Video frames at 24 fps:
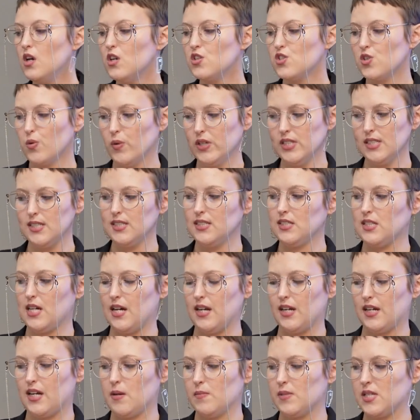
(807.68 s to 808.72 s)
So once this
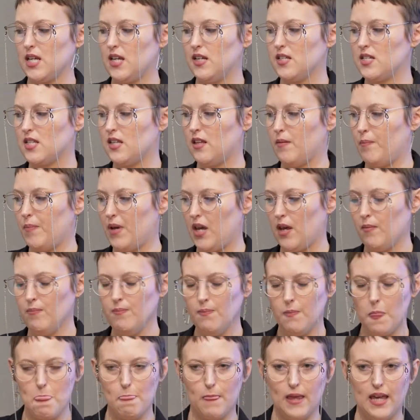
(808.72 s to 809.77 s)
data comes into the
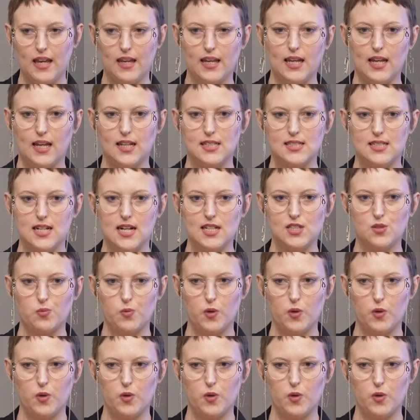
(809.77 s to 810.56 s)
PIM, it kickstarts